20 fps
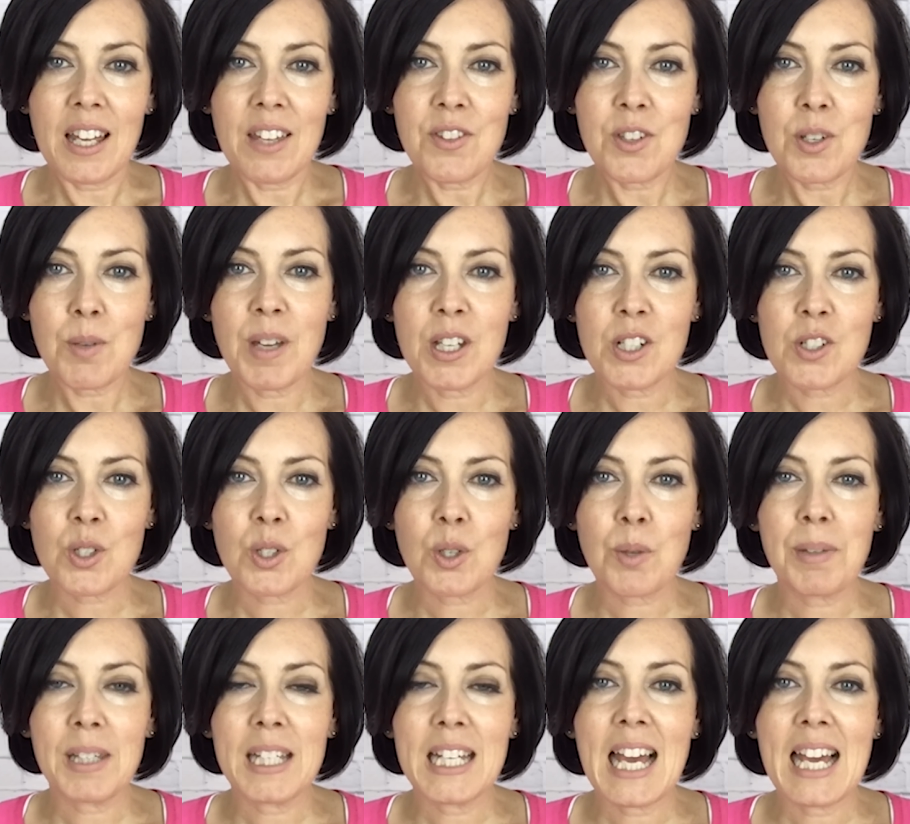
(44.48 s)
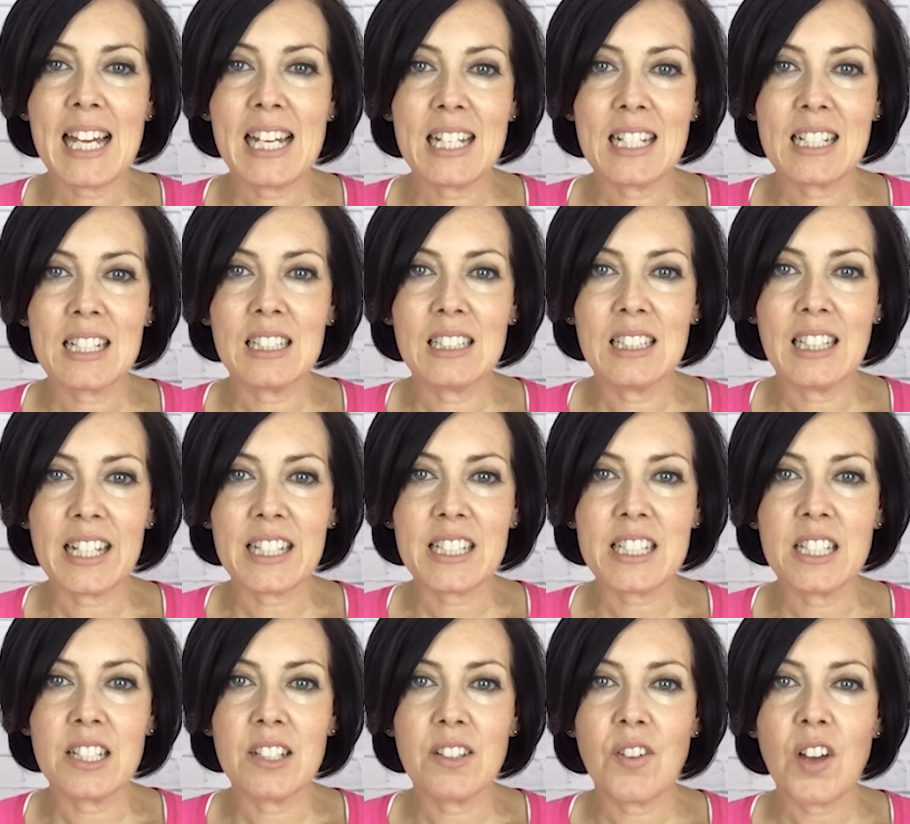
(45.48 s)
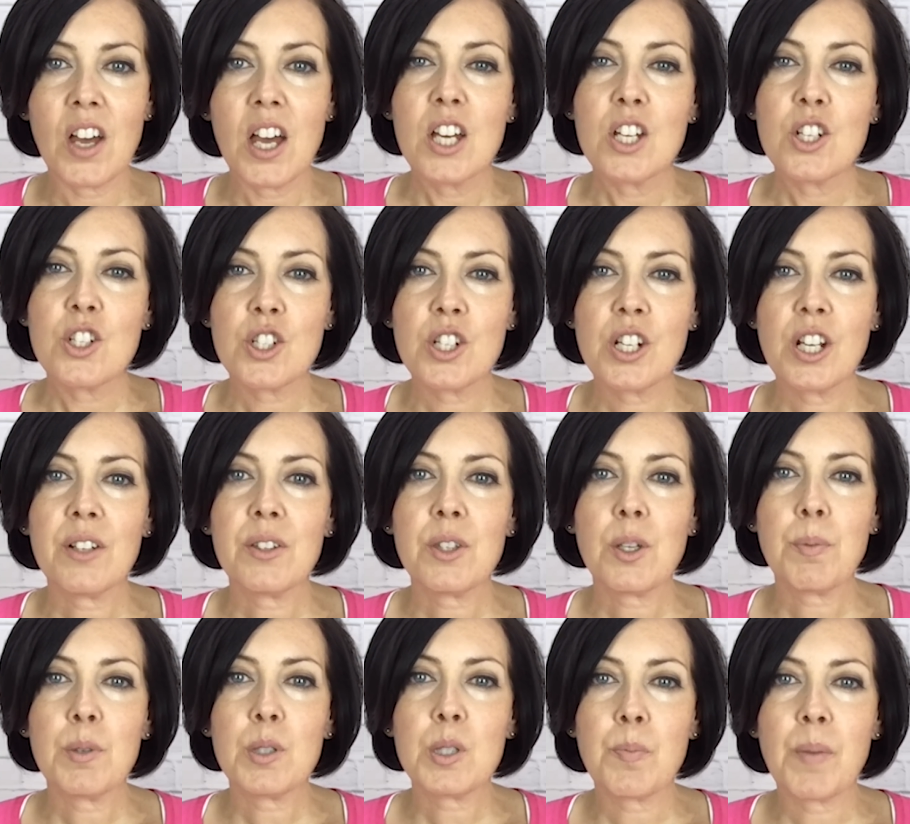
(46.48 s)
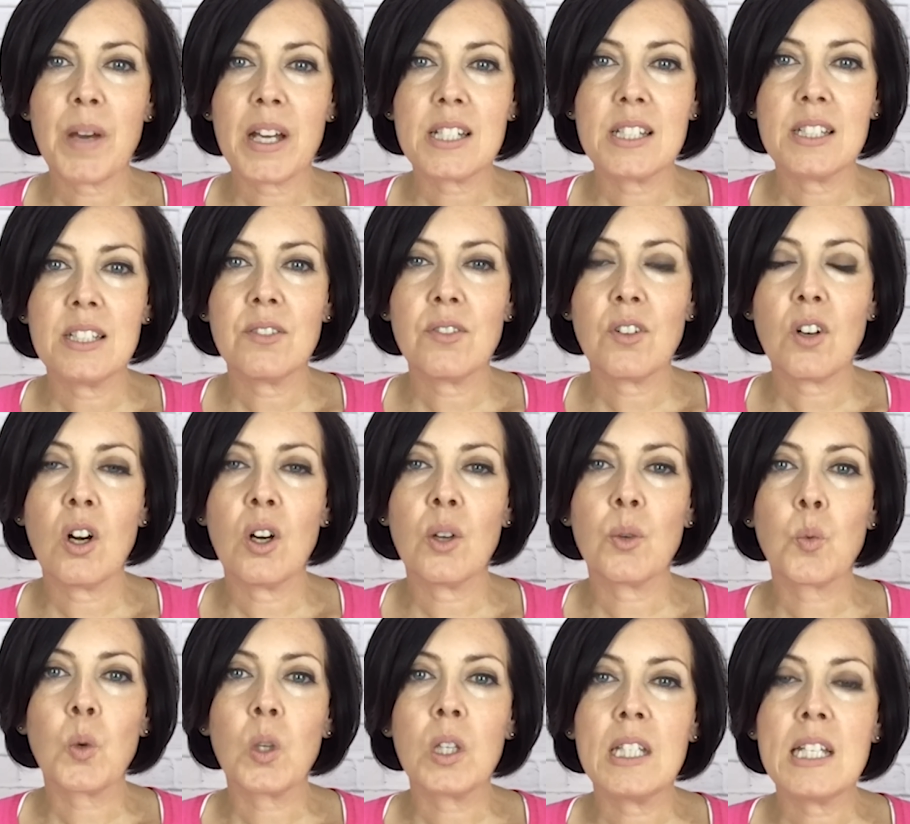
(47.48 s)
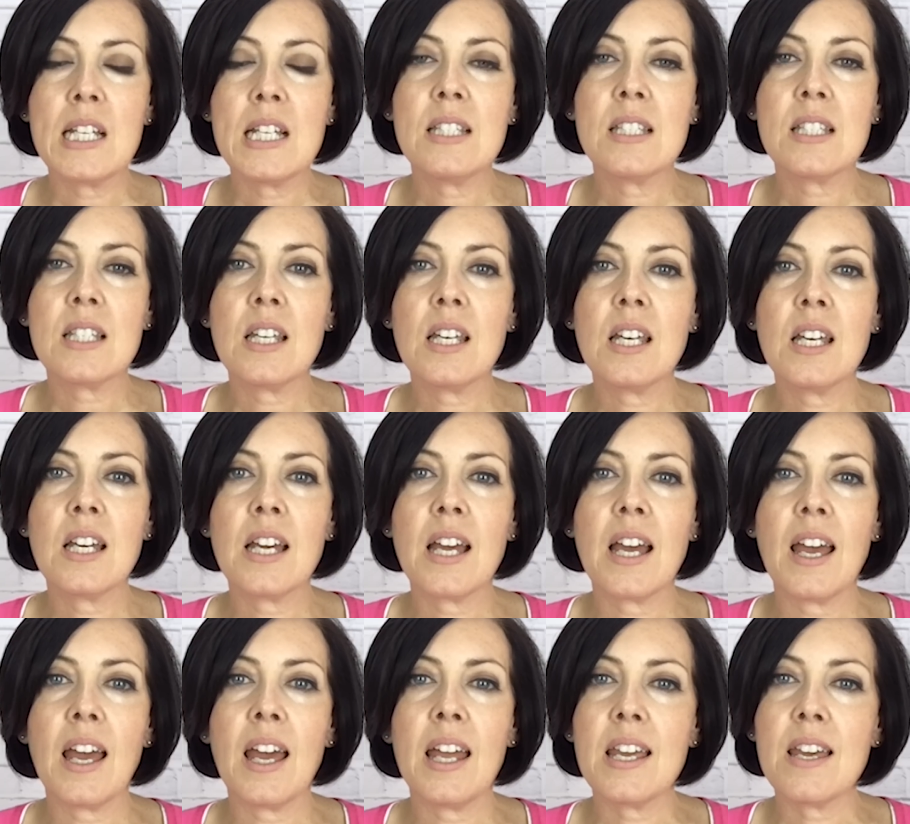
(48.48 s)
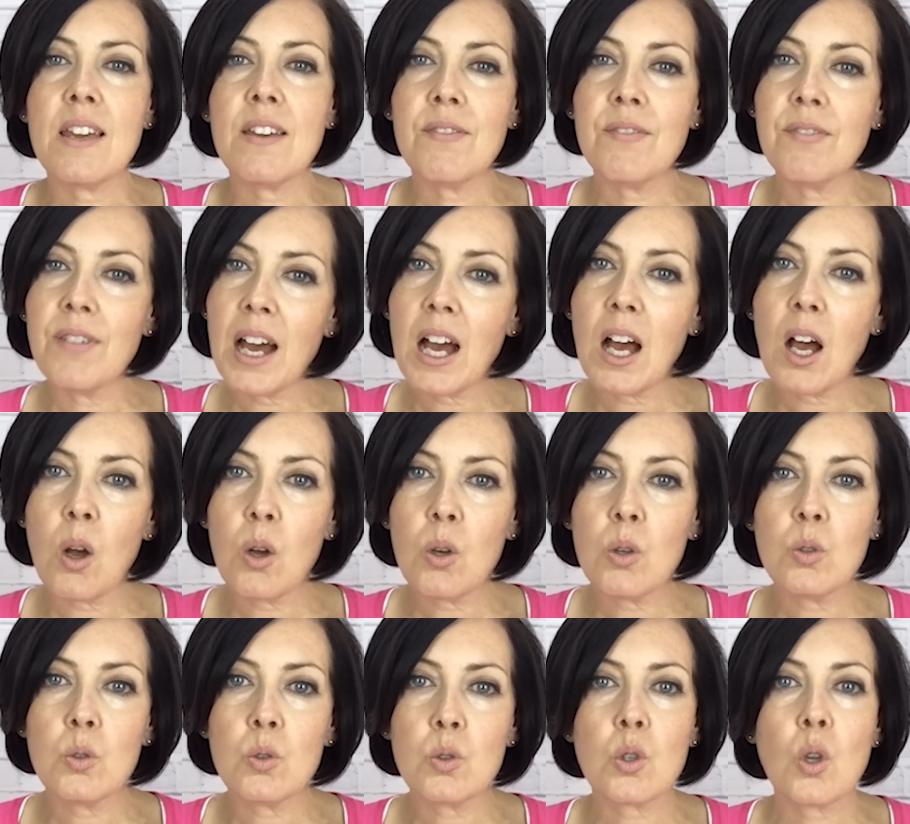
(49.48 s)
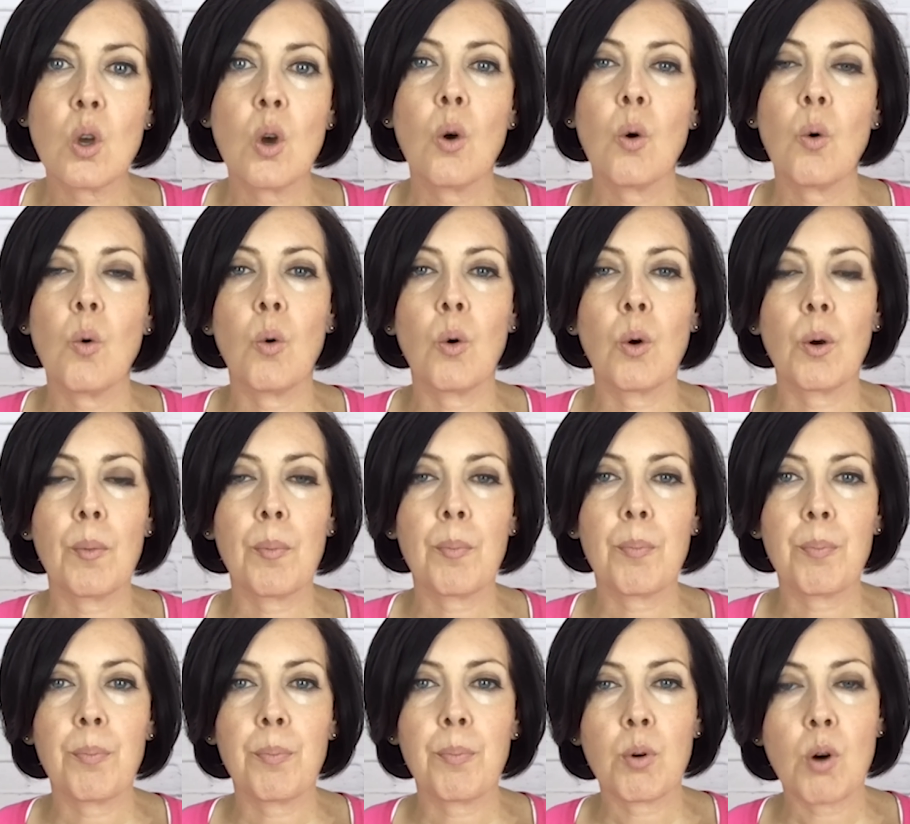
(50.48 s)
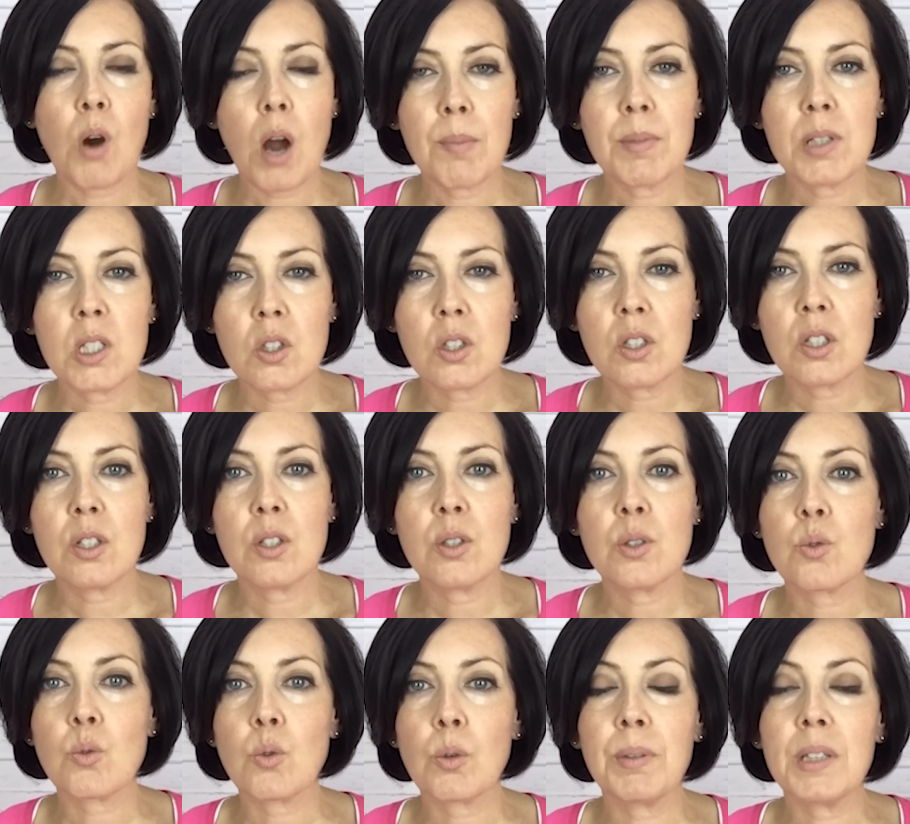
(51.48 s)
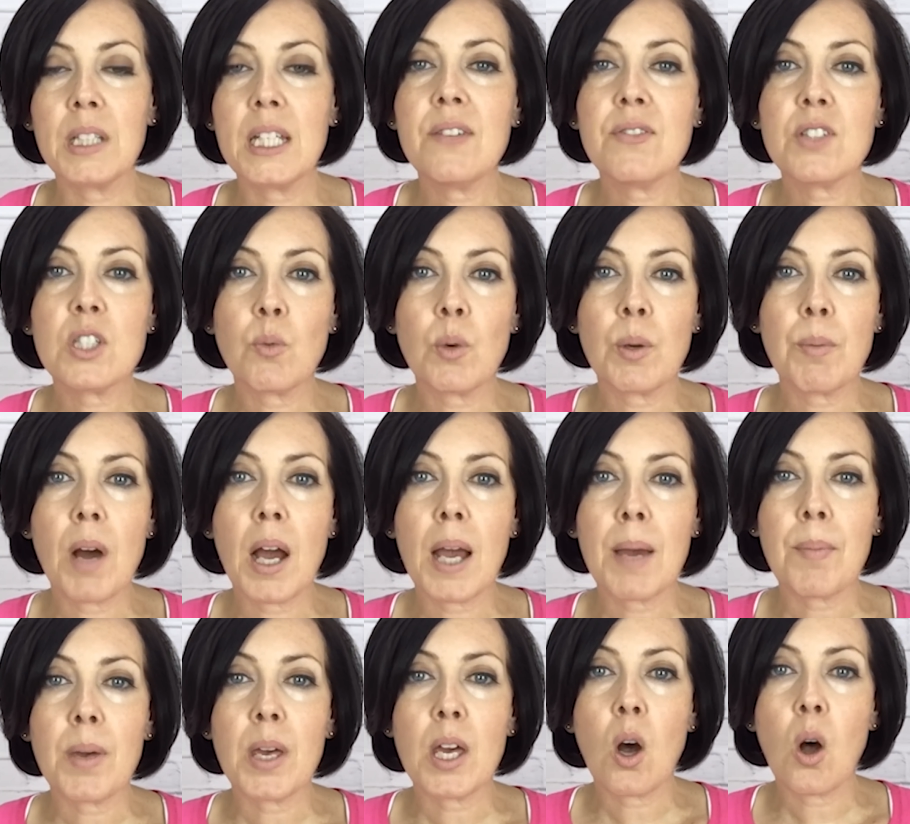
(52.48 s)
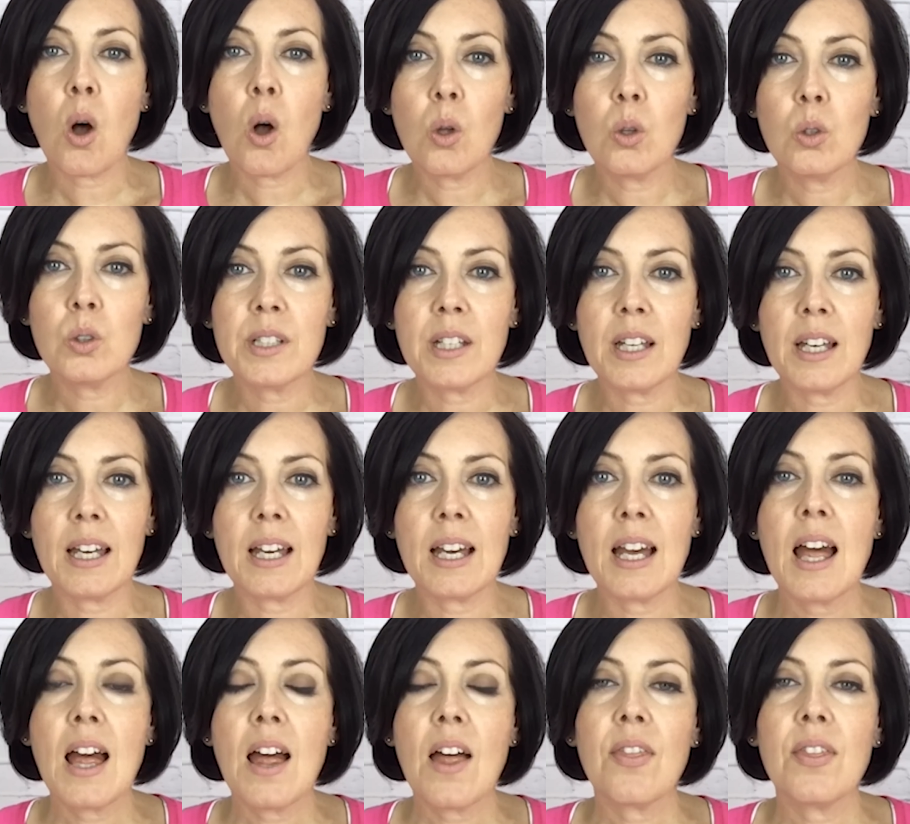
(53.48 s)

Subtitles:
Dimensional Pleiadian Collective shared their perspective on releasing any vows or promises or beliefs that we might be holding